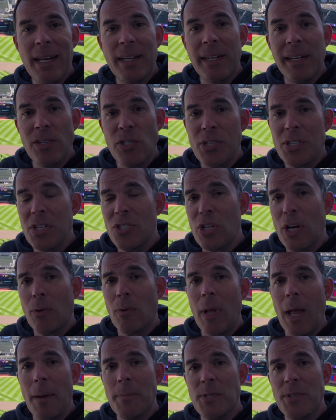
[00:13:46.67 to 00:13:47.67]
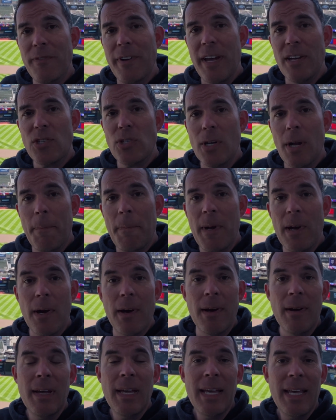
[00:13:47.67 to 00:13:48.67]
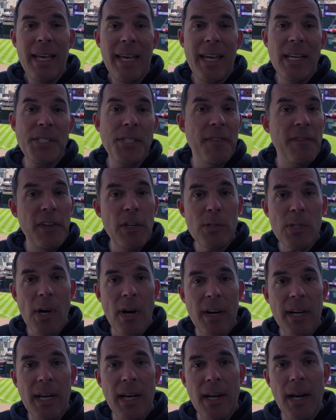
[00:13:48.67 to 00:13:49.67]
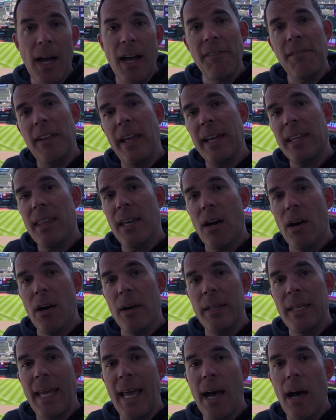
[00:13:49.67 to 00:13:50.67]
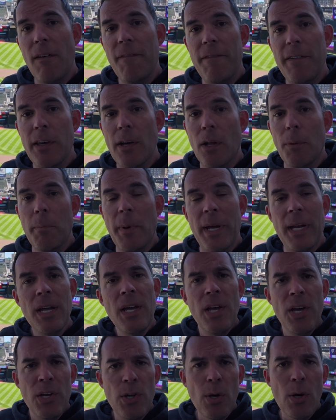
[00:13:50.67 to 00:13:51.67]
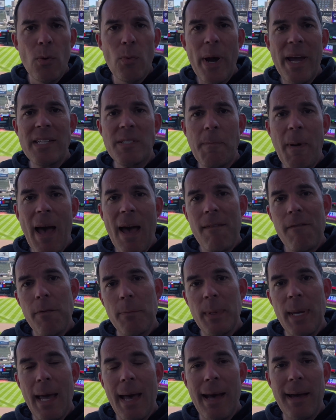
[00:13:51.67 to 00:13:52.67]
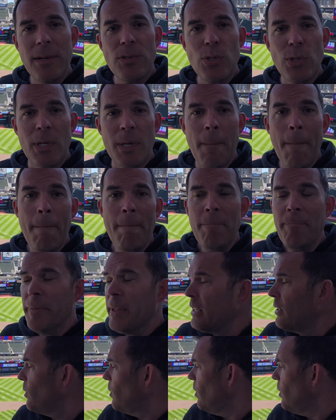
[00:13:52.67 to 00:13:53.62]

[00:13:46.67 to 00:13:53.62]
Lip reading: and just a general observation up here is the views aren't cut off like they are in the outfield, but you're a ways back from the action. A